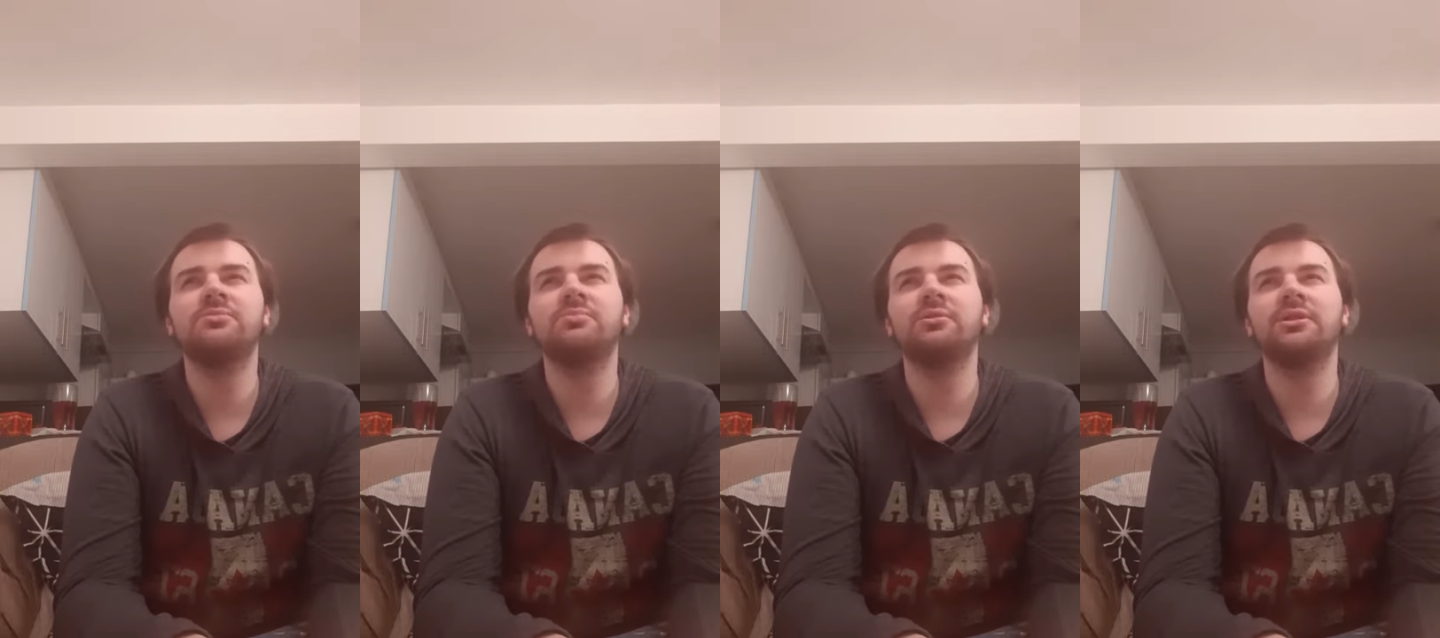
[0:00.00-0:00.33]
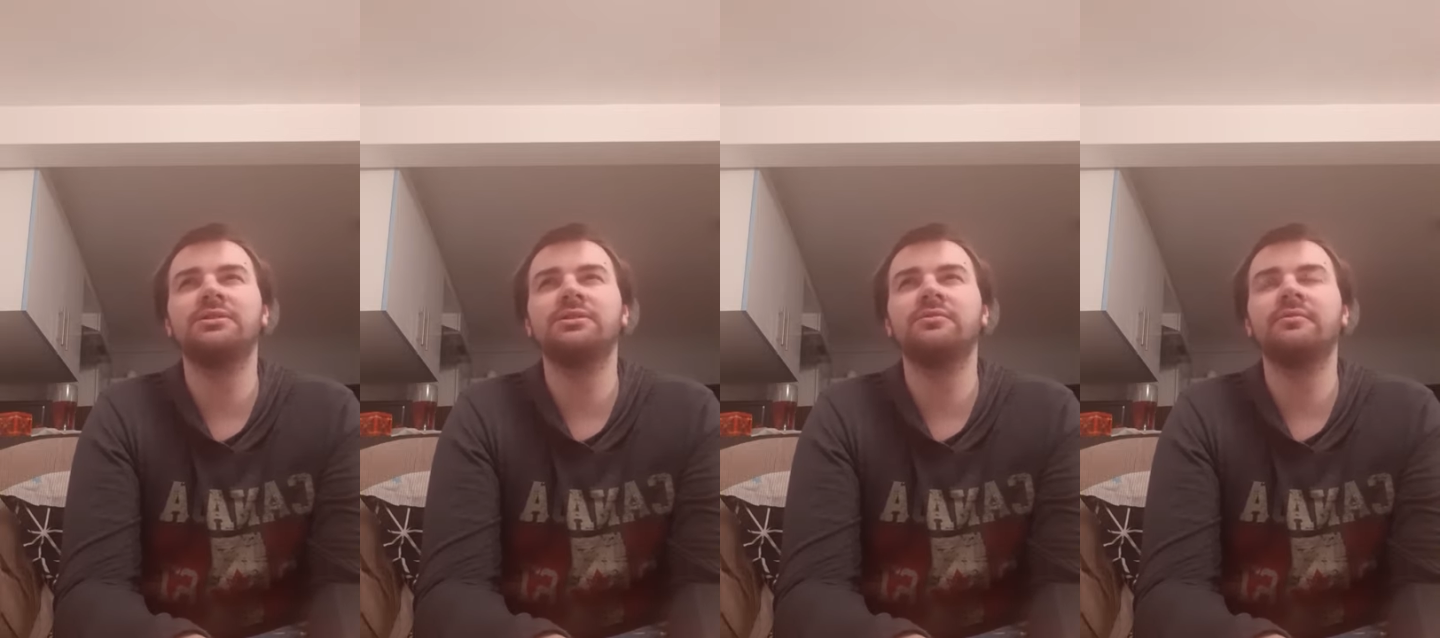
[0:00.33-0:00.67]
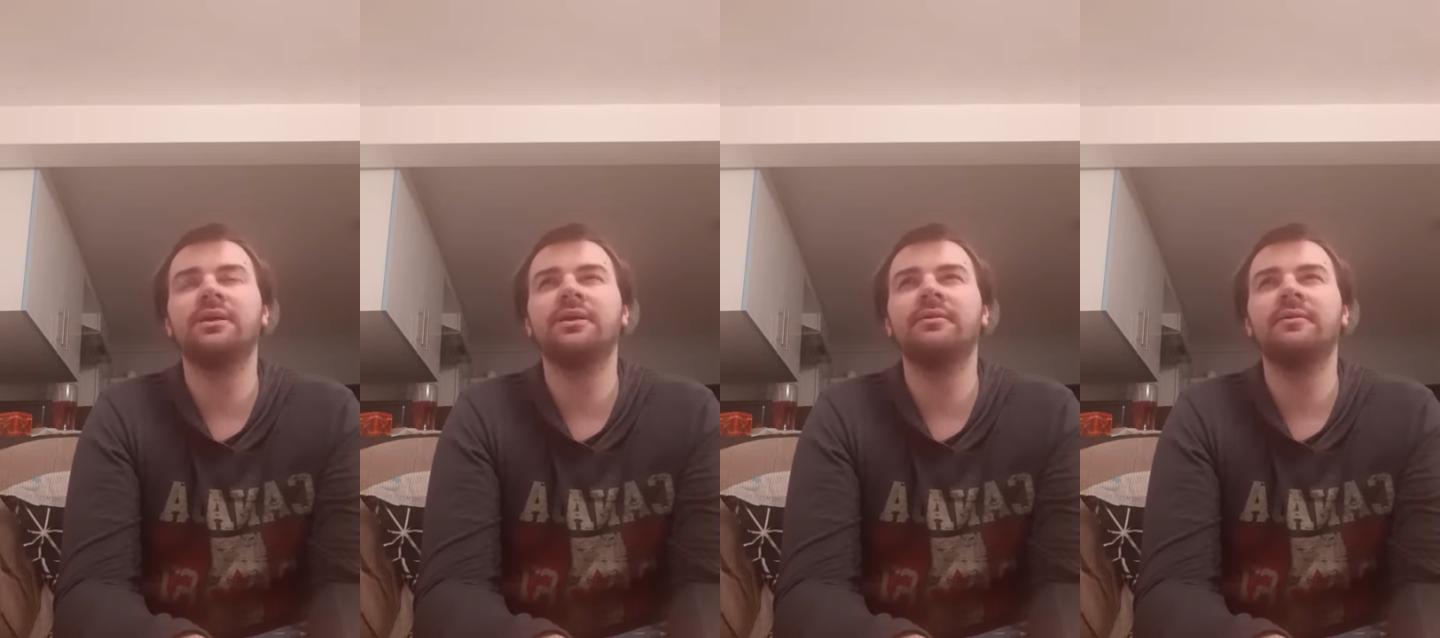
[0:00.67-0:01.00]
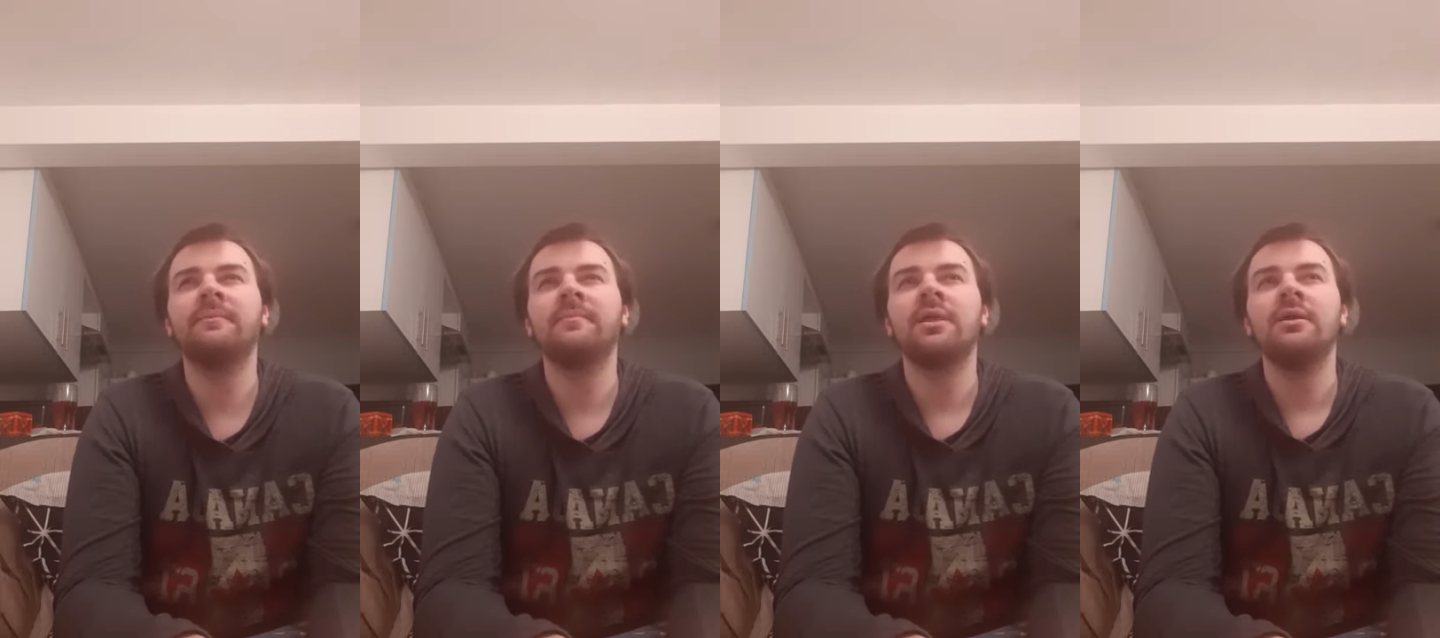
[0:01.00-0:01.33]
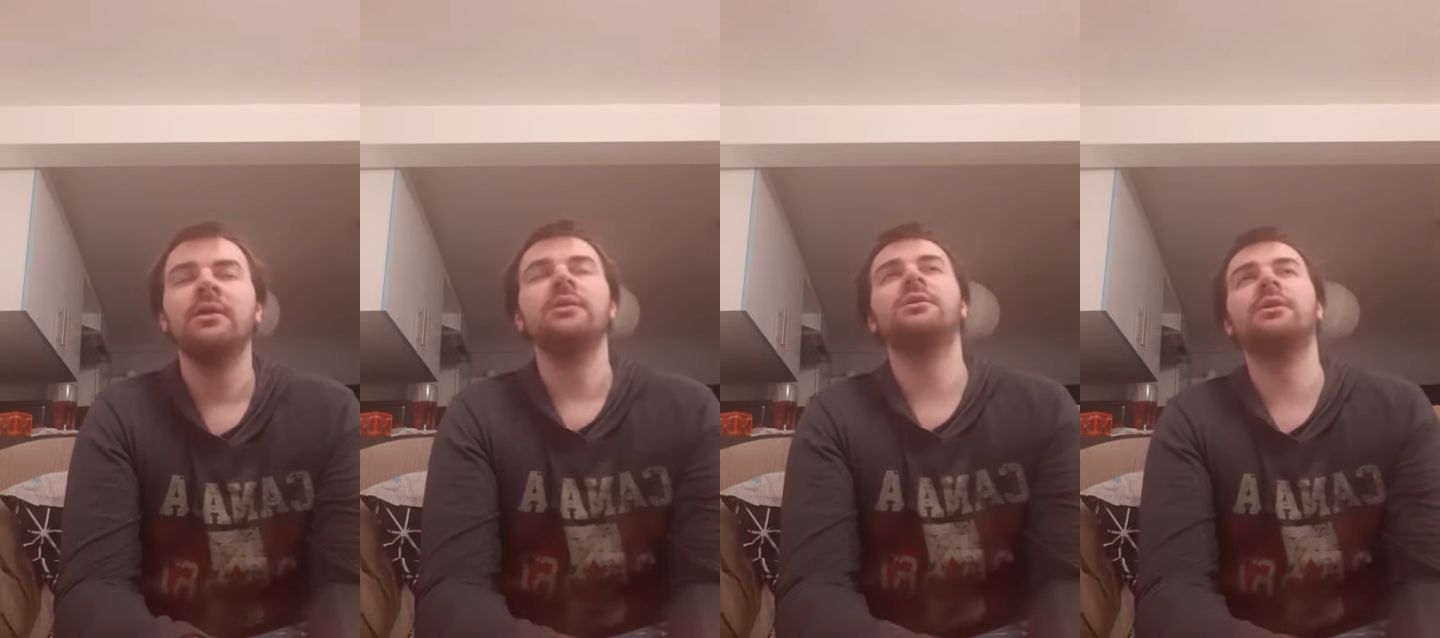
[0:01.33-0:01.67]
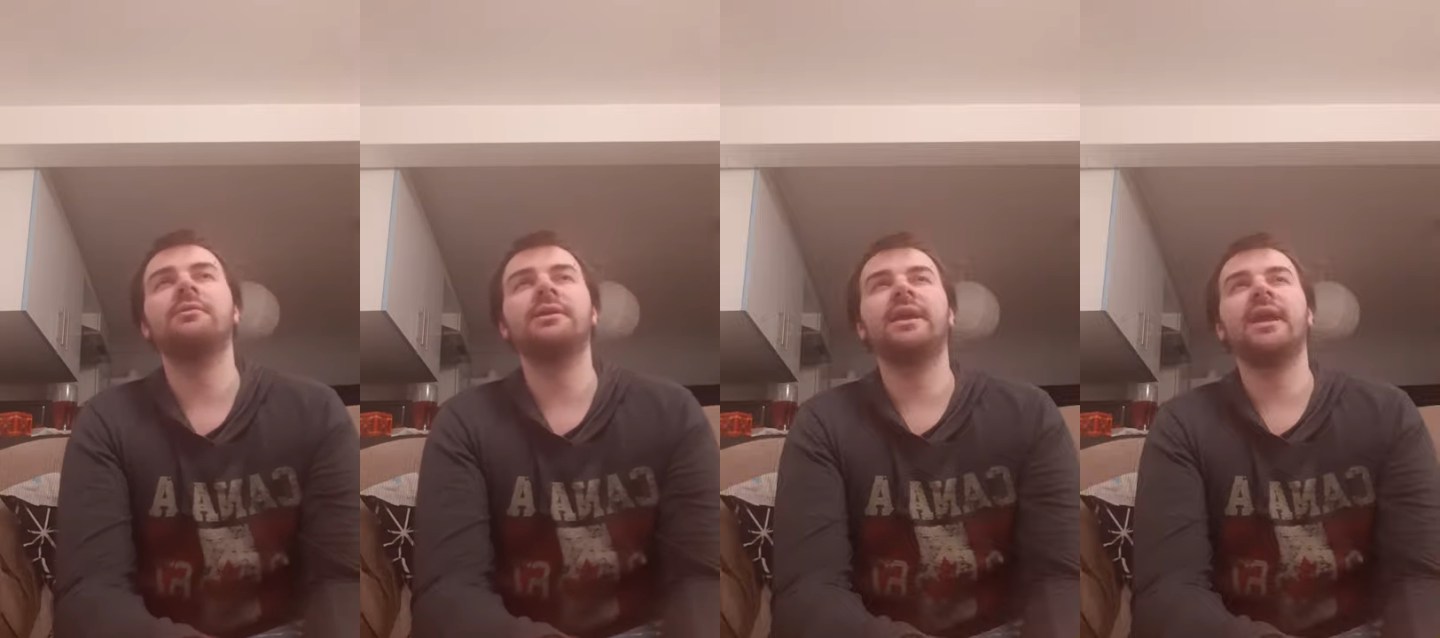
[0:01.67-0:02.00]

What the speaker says: but they're sort of like, you know, in